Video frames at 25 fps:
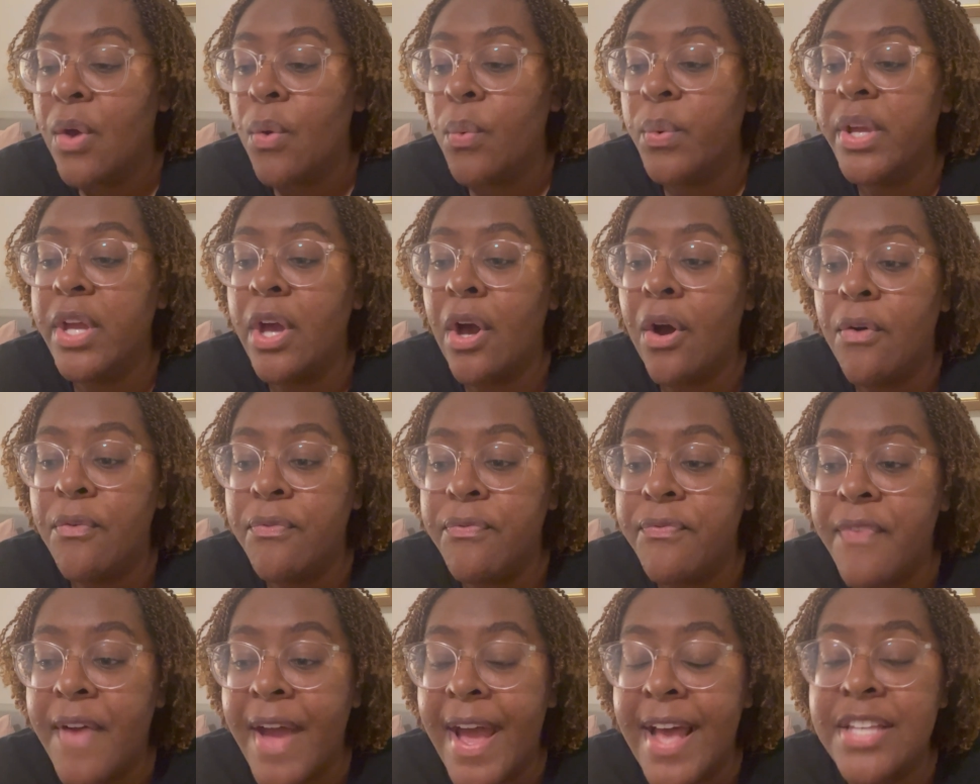We hold
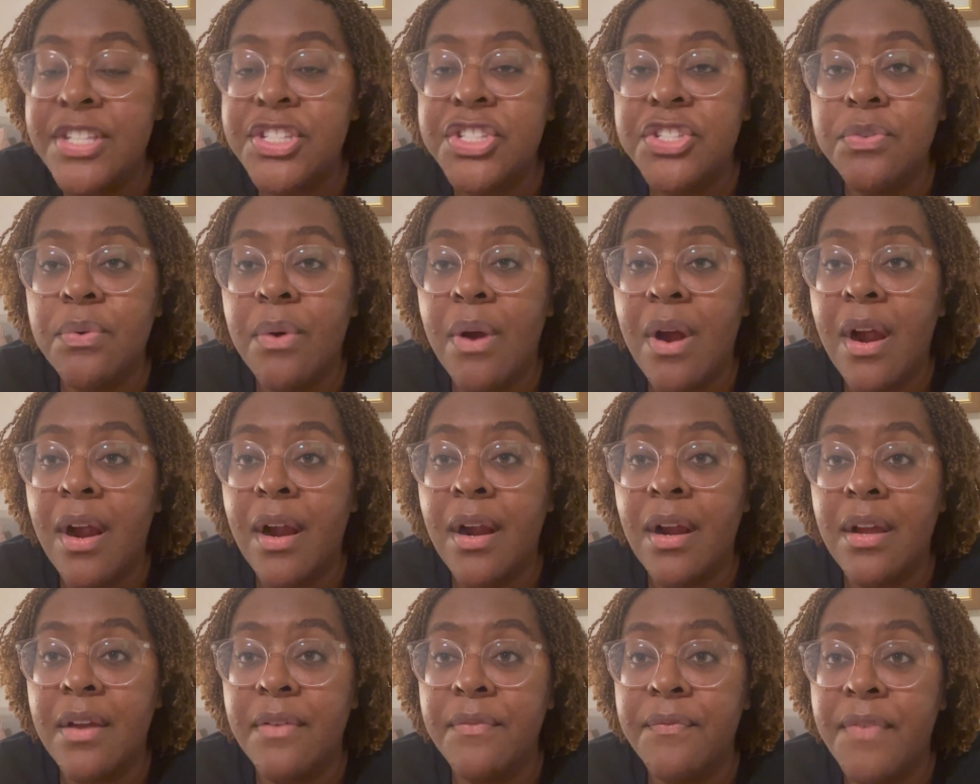fast to
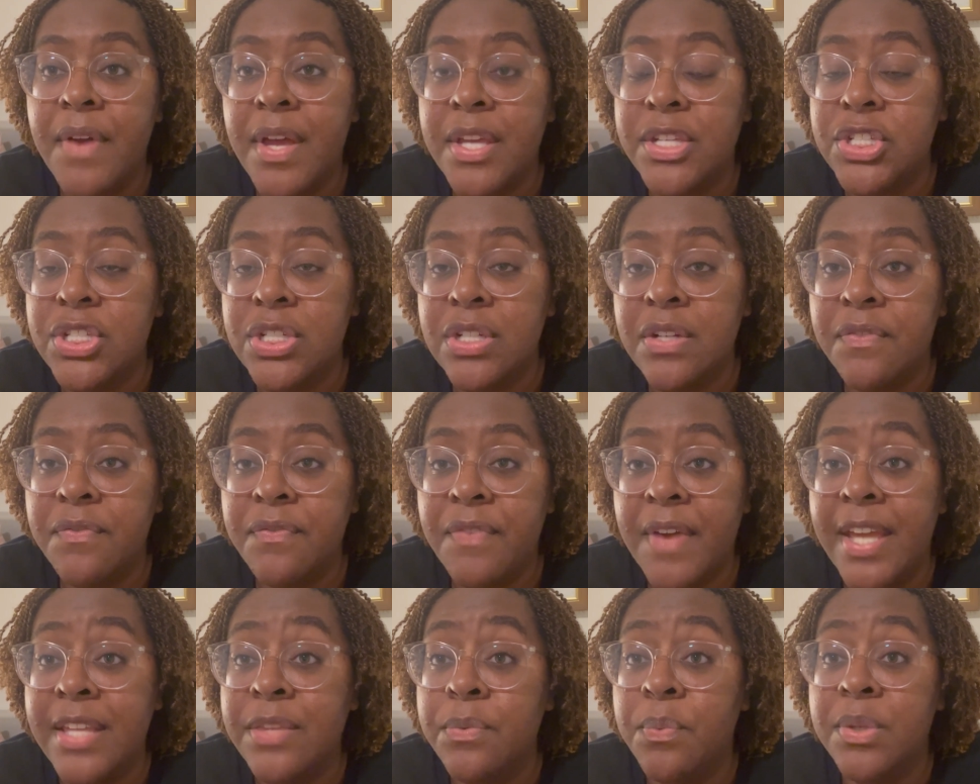our confession of
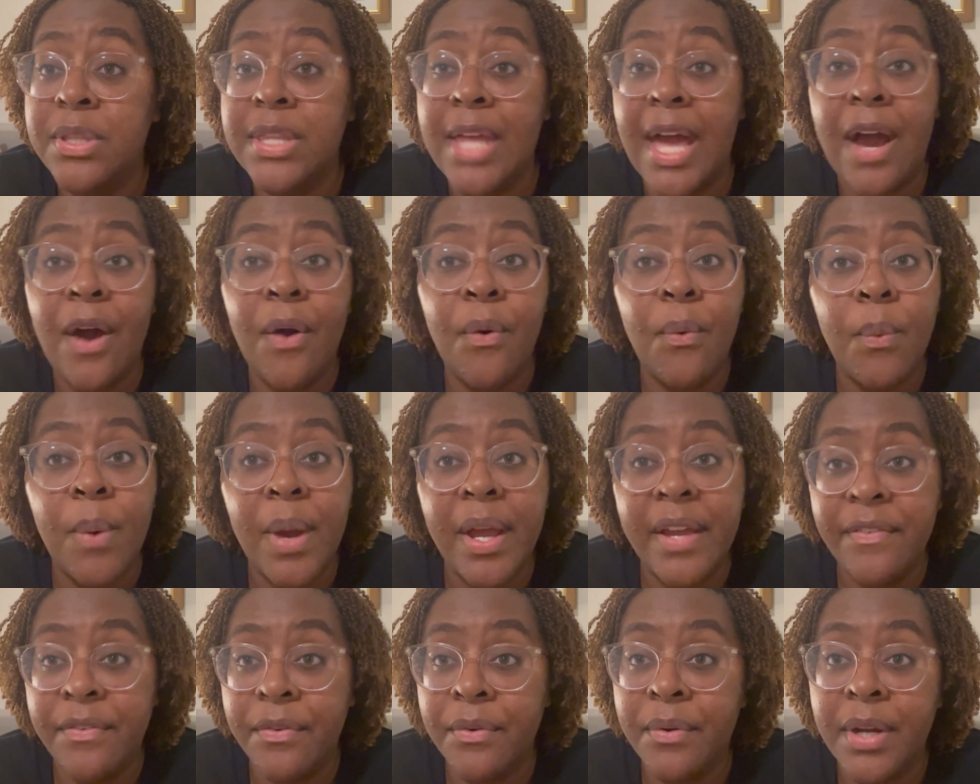faith without
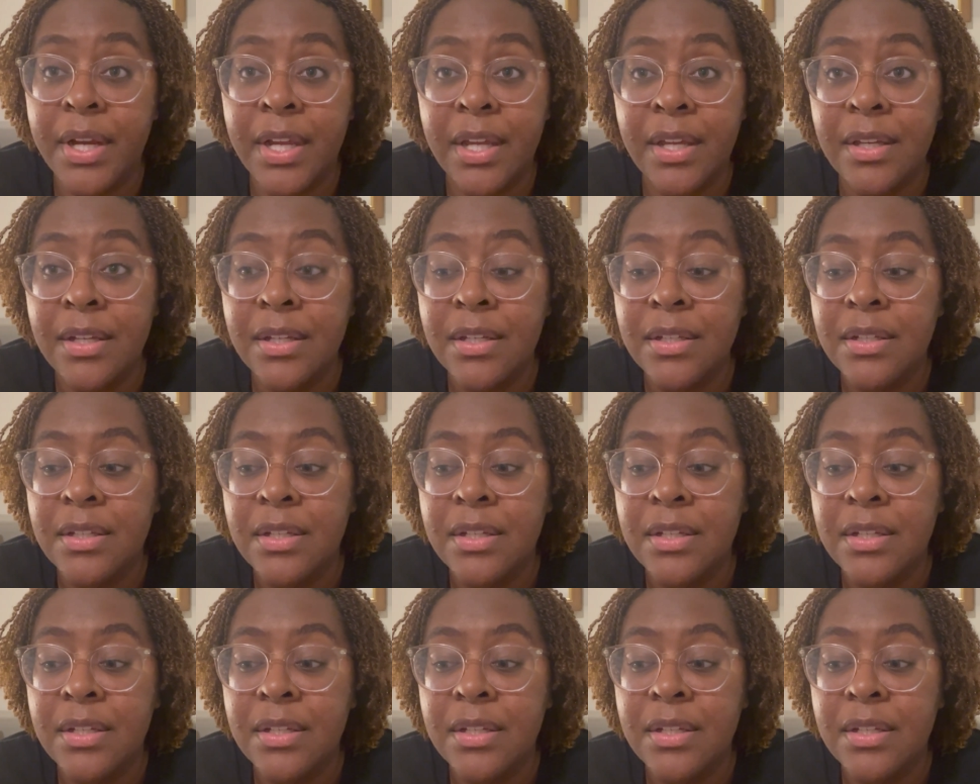wavering,